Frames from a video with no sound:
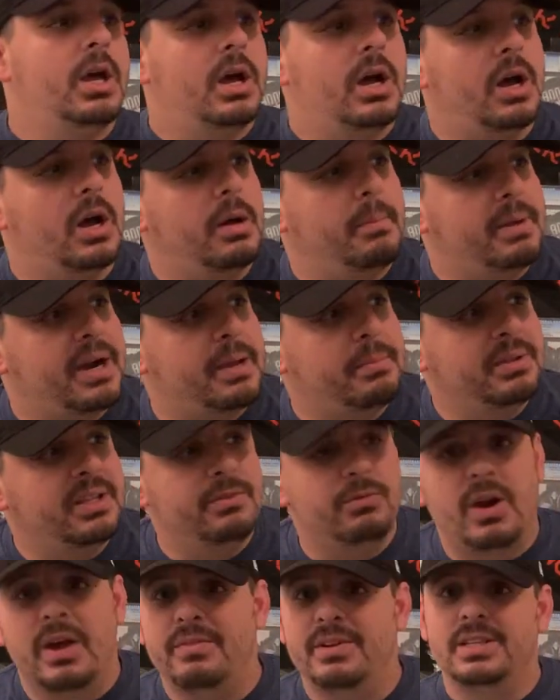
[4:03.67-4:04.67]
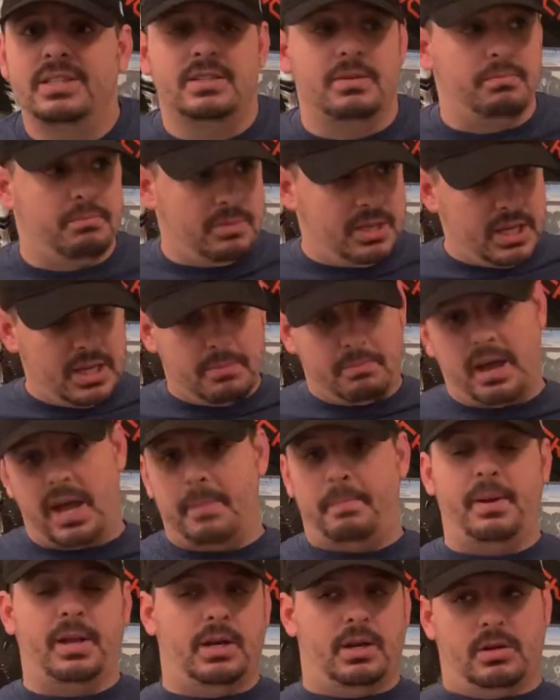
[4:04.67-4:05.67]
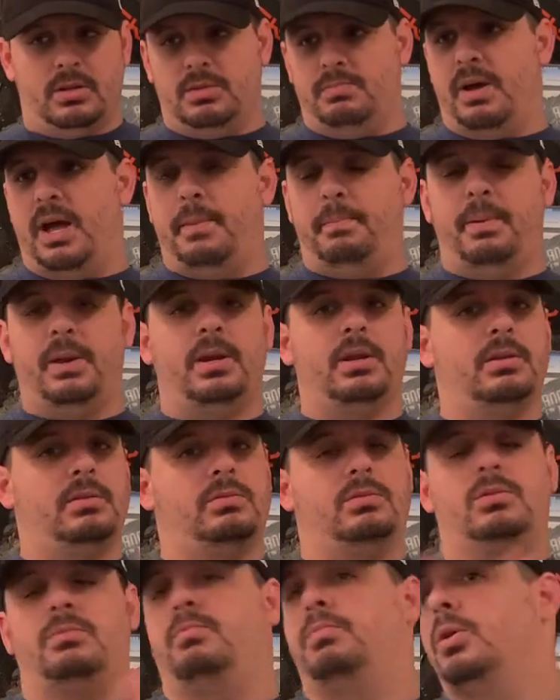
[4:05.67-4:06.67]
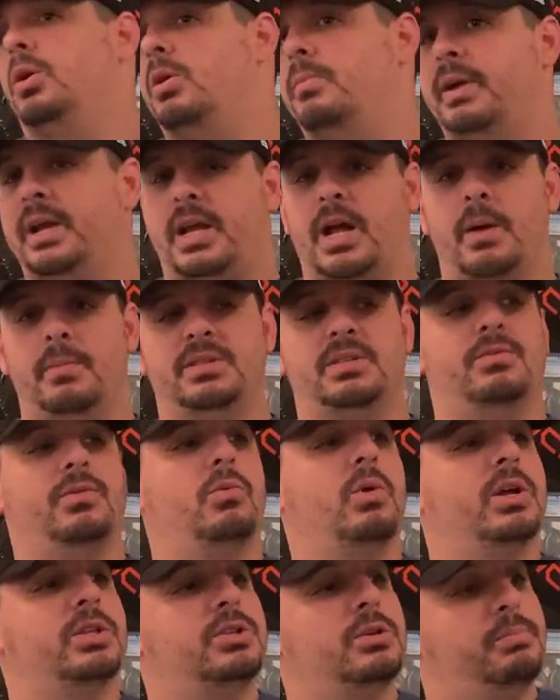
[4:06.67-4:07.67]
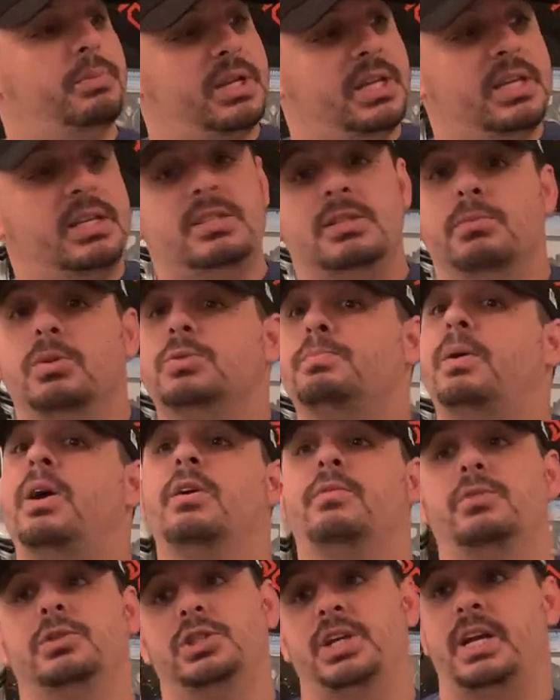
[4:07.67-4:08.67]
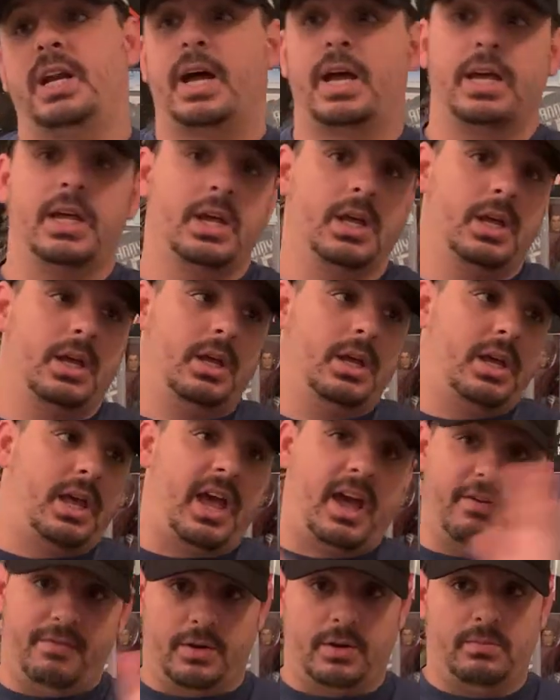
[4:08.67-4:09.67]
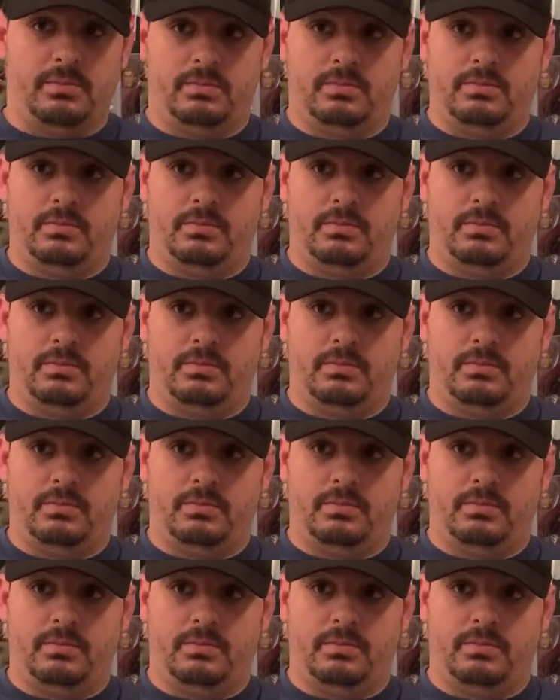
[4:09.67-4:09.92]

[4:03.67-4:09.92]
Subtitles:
But I believe Revan, to me, in my opinion, it's my opinion, blow up my comments if you want to, but he's the most powerful Jedi ever.